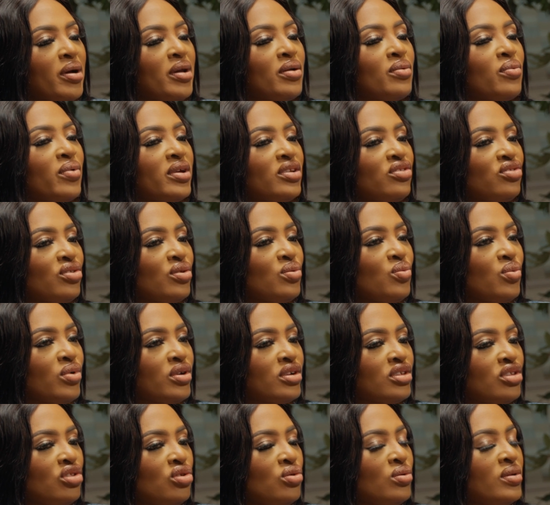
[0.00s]
My question
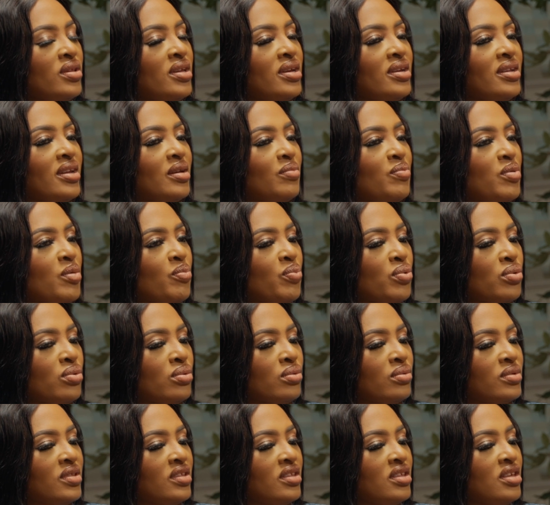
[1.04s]
was, do you think that
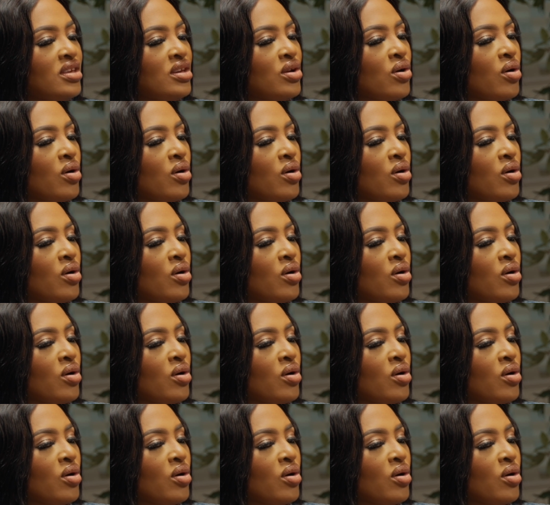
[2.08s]
people see